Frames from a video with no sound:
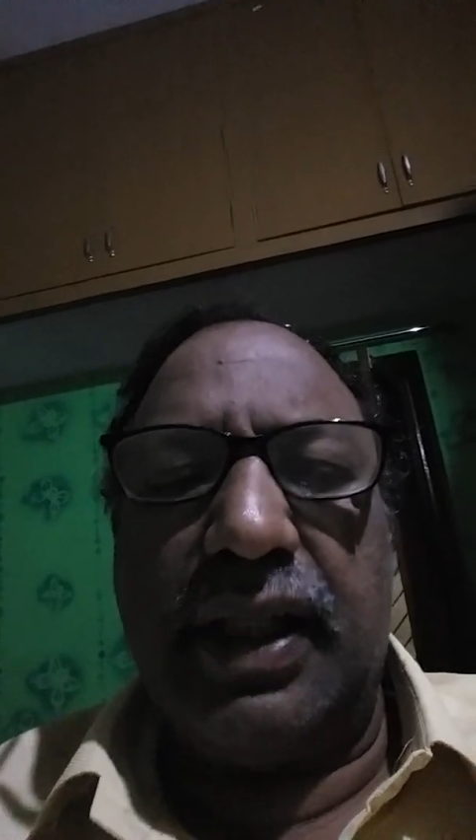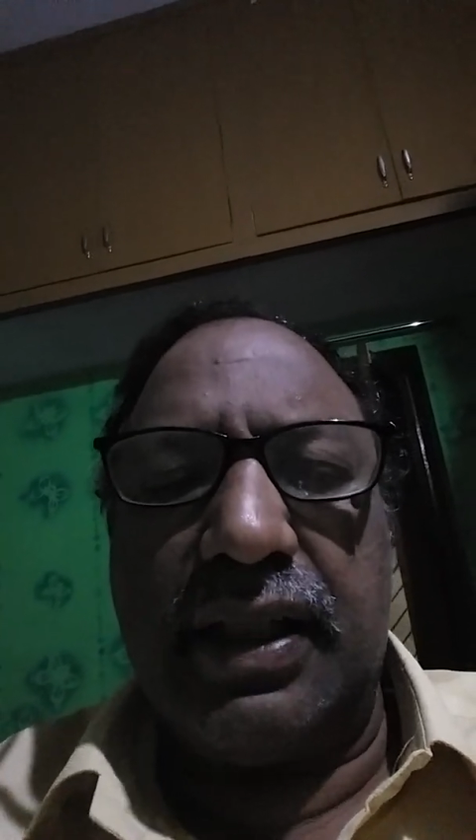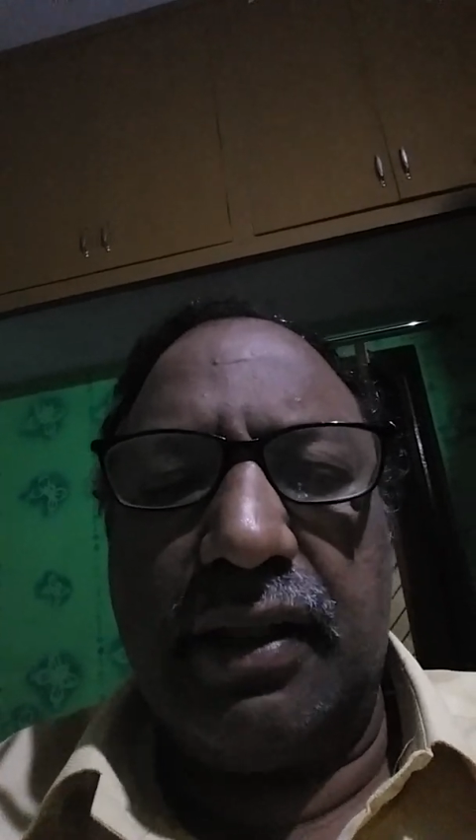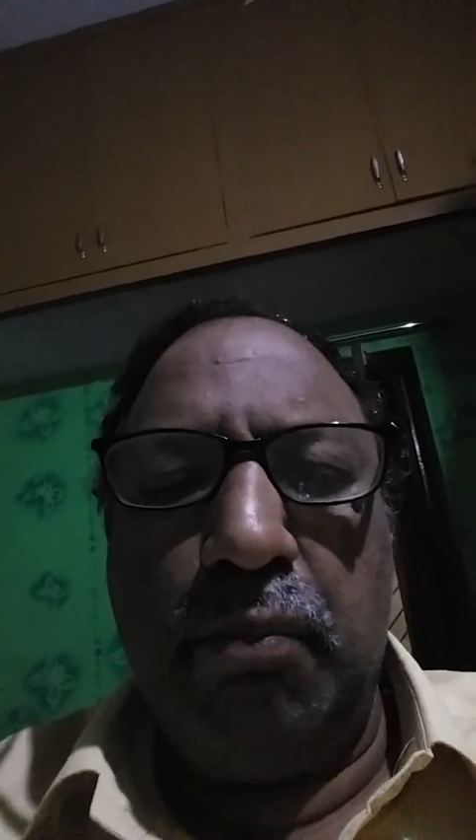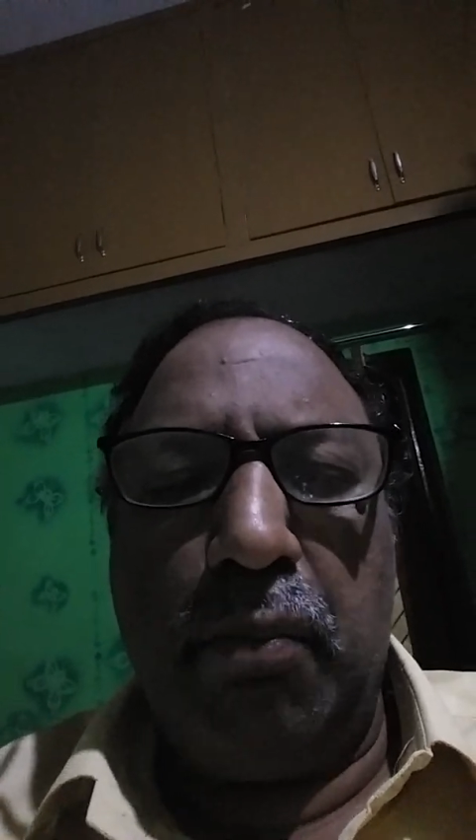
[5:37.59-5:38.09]

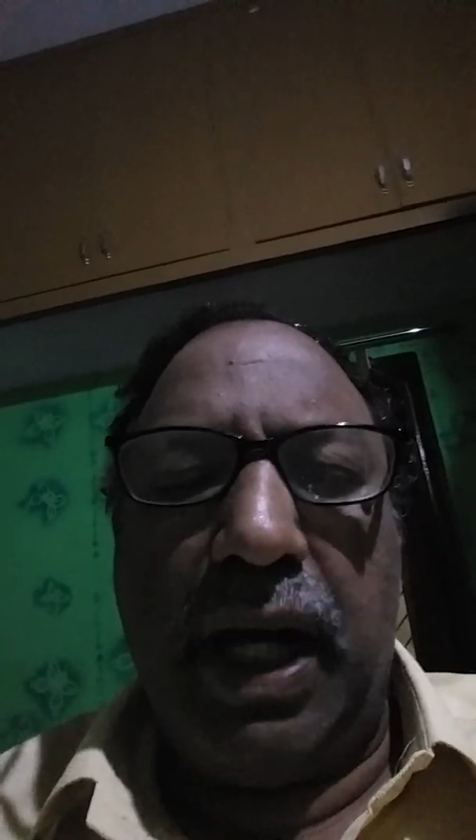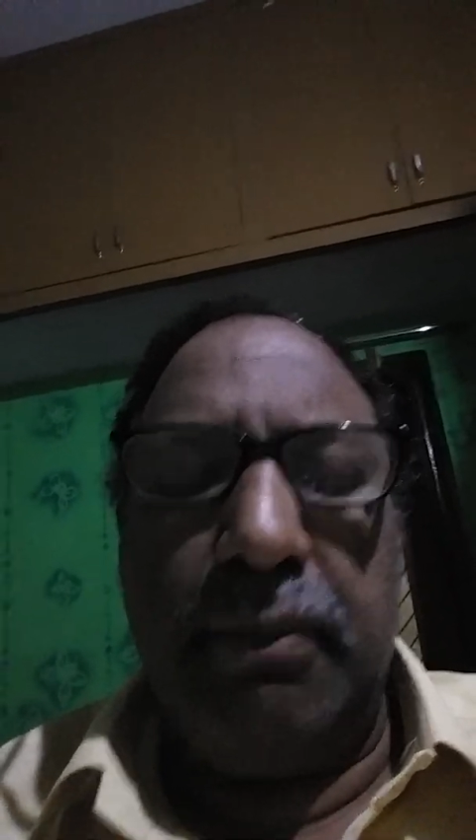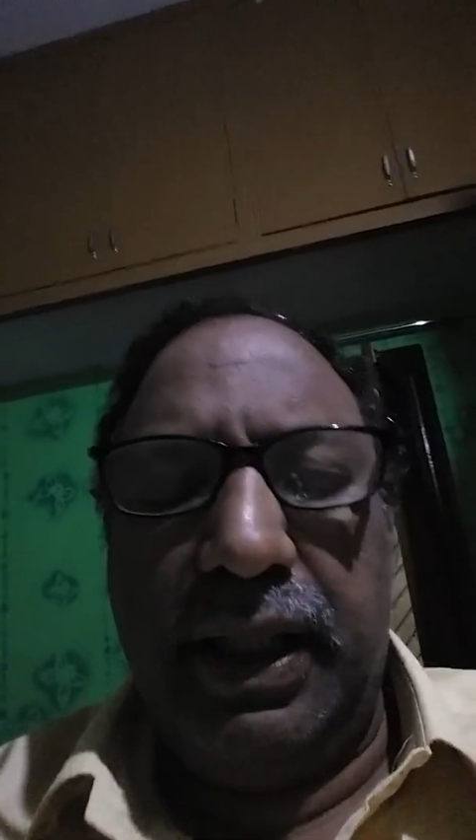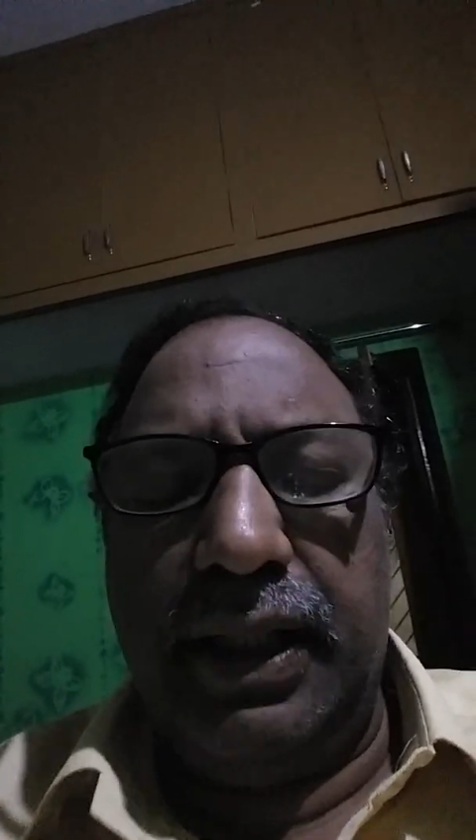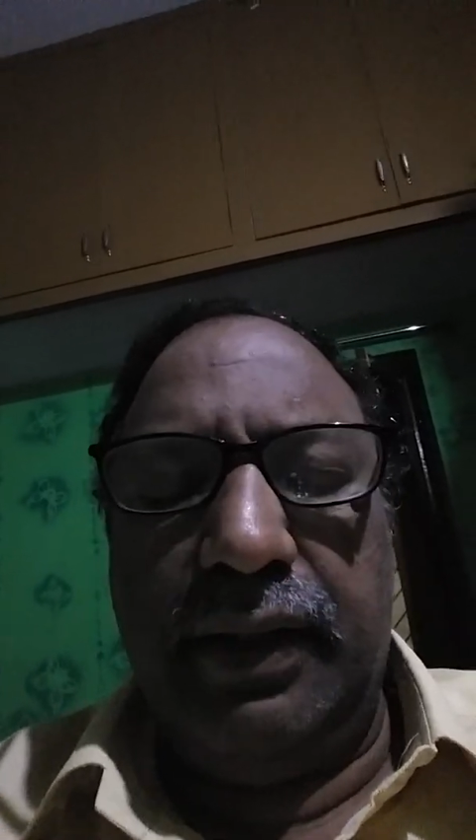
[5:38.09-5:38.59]
that
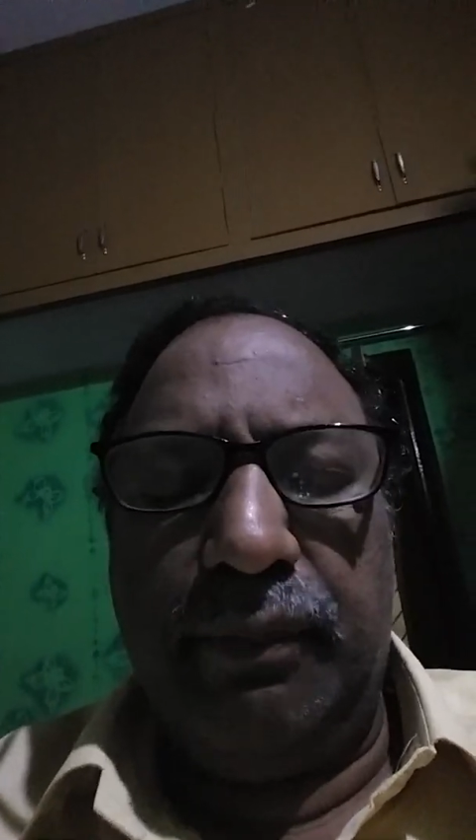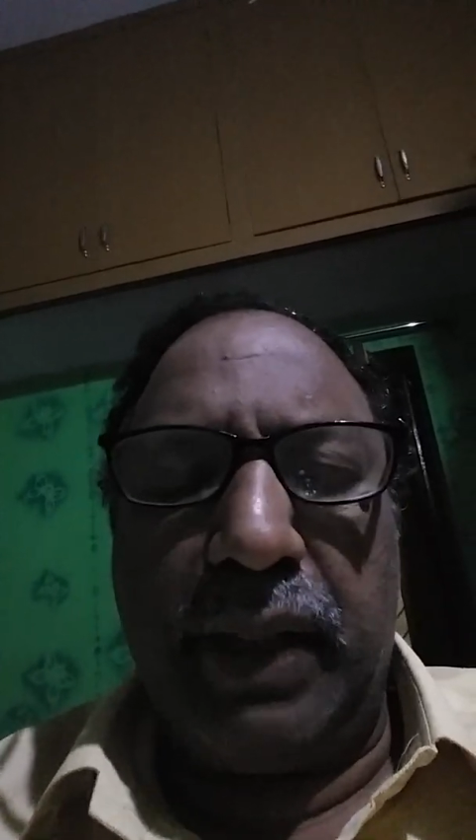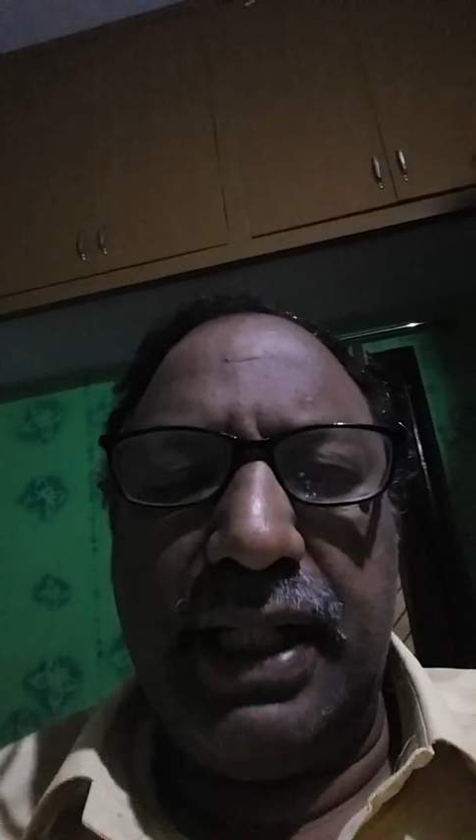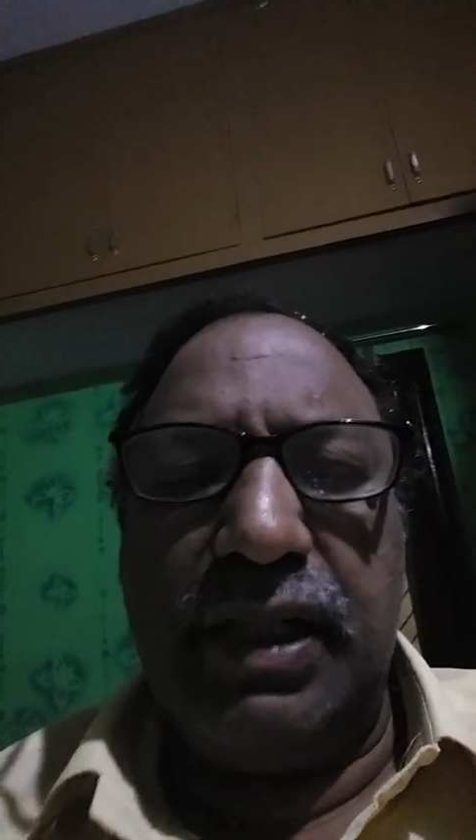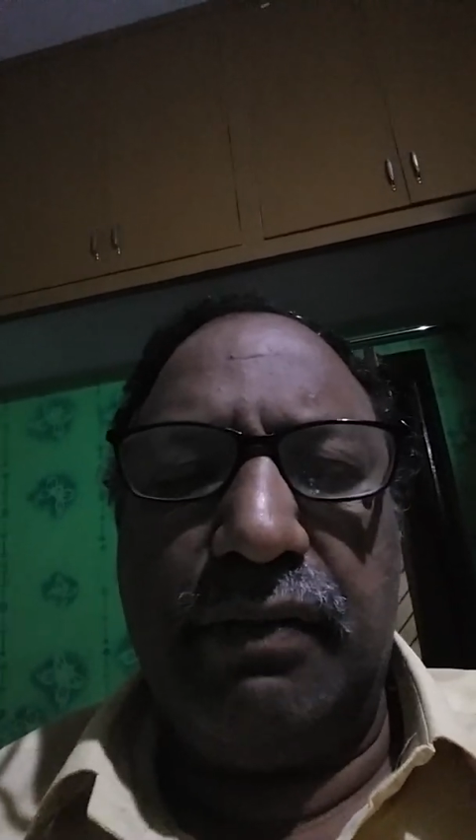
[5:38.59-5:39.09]
my
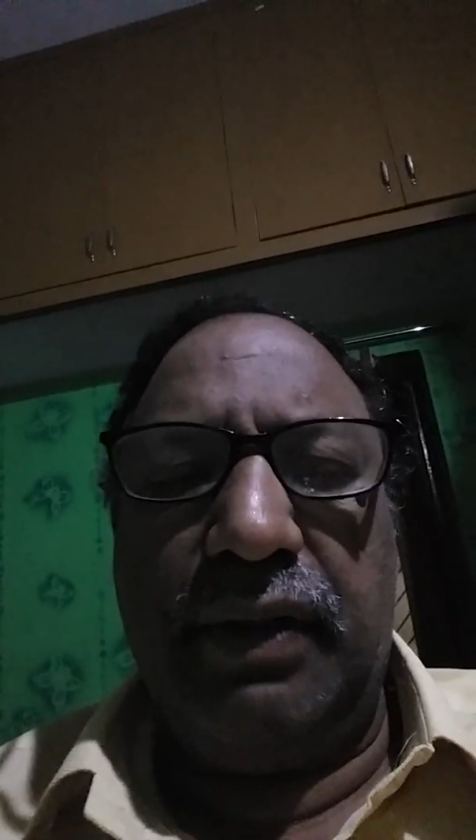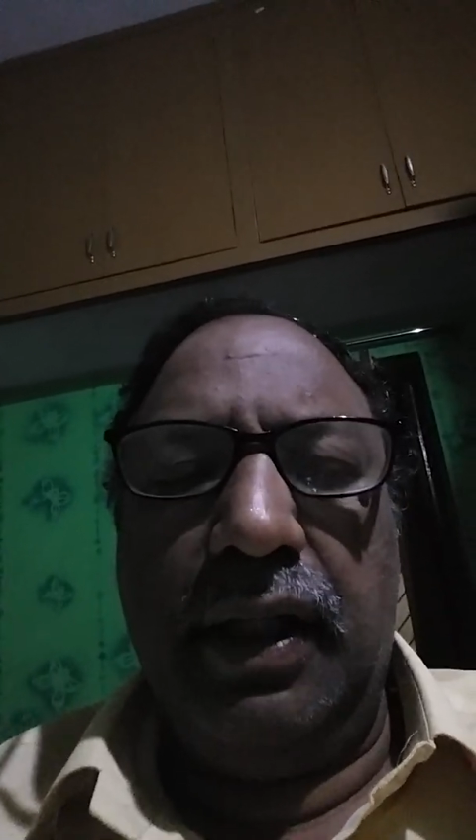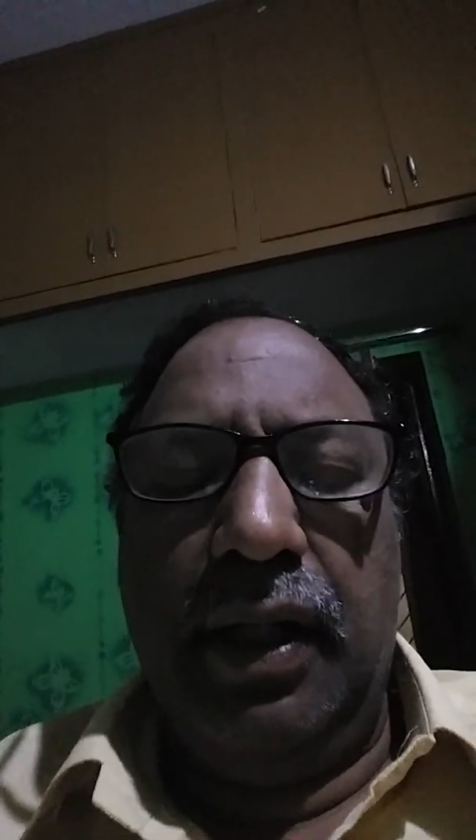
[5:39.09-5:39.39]
brain is